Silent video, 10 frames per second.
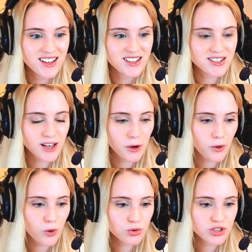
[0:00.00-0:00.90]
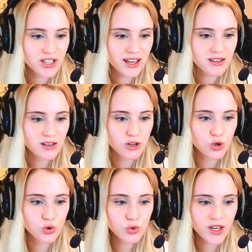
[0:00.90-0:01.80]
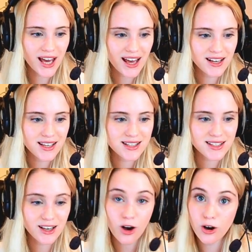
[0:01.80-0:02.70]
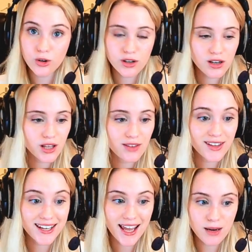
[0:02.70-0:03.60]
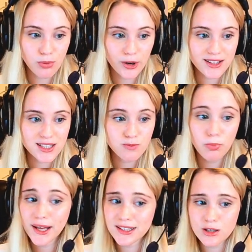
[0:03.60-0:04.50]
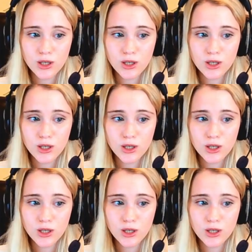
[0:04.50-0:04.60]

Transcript: So altogether, a Ghoul can eat a Conqueror, giving it 8 points, but you